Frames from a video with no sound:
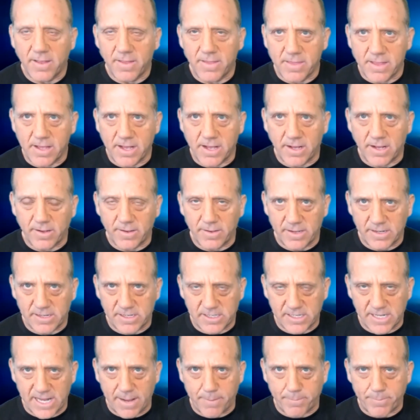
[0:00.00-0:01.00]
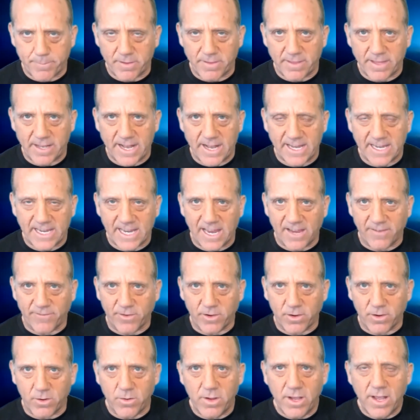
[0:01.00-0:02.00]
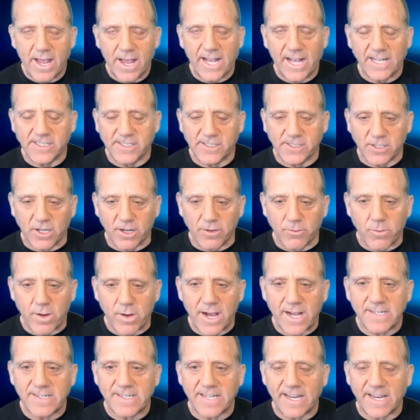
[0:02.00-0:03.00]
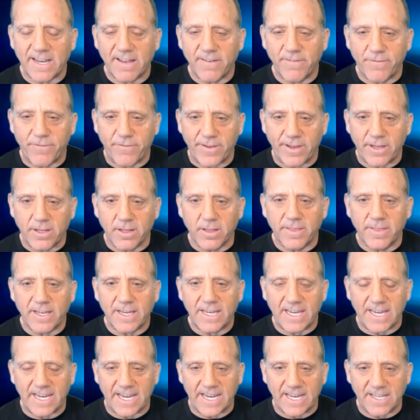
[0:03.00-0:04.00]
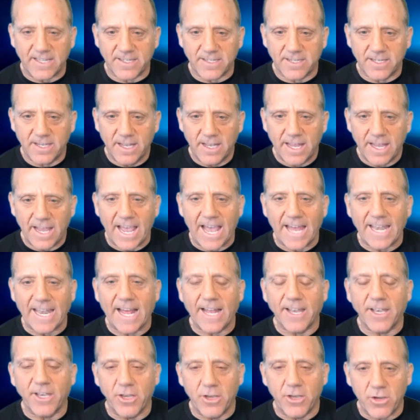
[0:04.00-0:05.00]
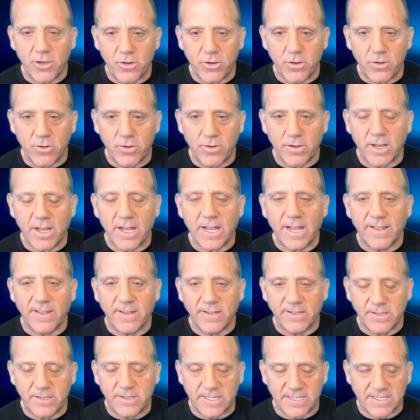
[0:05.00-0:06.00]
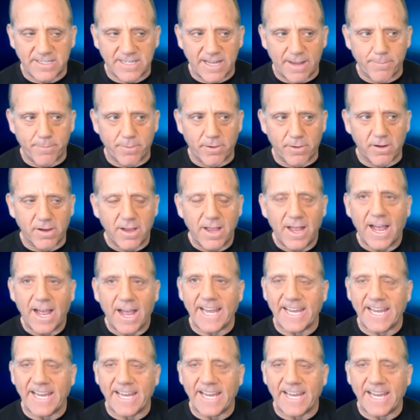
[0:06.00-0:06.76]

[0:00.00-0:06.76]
the example that I gave you? At sunrise, I can feel the heat, and at noon in December, I